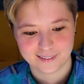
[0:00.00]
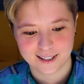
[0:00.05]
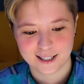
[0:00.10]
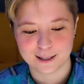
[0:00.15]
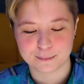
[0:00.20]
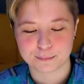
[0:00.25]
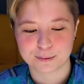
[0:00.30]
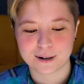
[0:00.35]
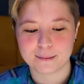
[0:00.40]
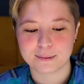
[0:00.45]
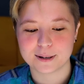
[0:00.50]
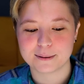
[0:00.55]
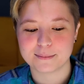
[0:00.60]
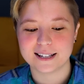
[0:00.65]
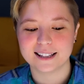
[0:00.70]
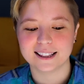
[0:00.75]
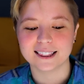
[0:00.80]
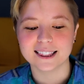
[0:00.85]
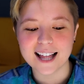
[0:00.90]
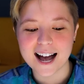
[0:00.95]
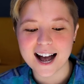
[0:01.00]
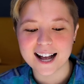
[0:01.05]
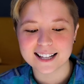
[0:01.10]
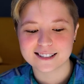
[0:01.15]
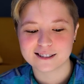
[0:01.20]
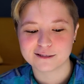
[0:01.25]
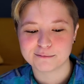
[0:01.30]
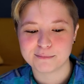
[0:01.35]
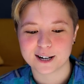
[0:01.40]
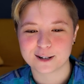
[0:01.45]
It'll probably be lots
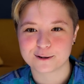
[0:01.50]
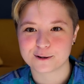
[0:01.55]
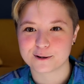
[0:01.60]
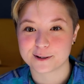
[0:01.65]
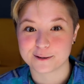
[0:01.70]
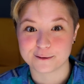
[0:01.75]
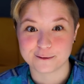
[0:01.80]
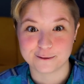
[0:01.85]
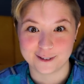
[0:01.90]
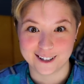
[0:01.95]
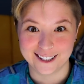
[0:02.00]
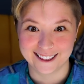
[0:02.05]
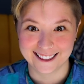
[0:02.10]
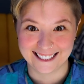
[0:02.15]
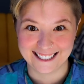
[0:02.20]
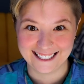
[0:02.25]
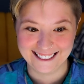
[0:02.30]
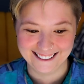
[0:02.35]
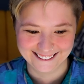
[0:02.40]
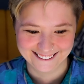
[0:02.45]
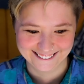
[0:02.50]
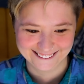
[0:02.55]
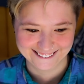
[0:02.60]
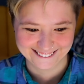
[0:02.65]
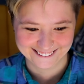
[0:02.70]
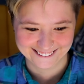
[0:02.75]
of pictures of Fiddly.